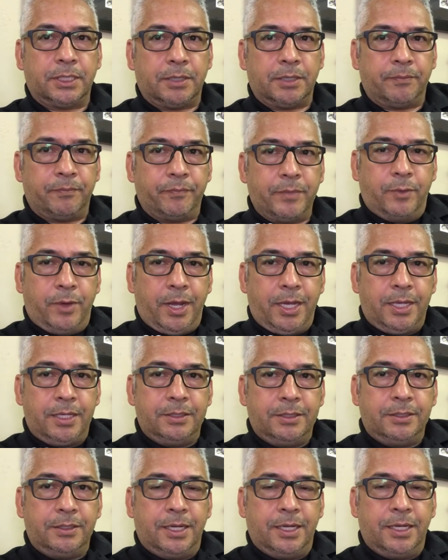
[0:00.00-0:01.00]
Uh,
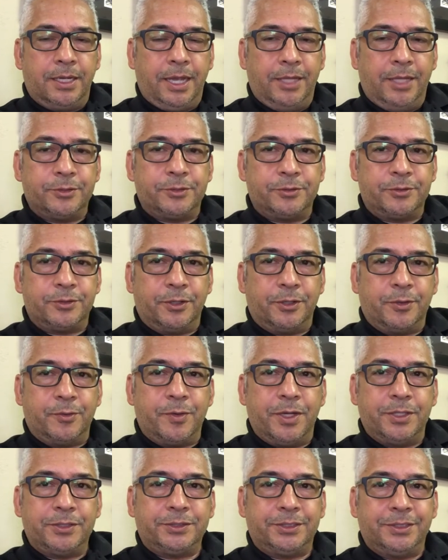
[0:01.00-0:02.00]
Dwayne, uh, answer to your
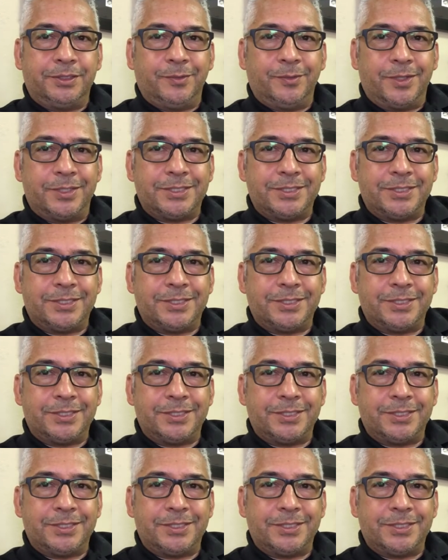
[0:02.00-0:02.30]
question,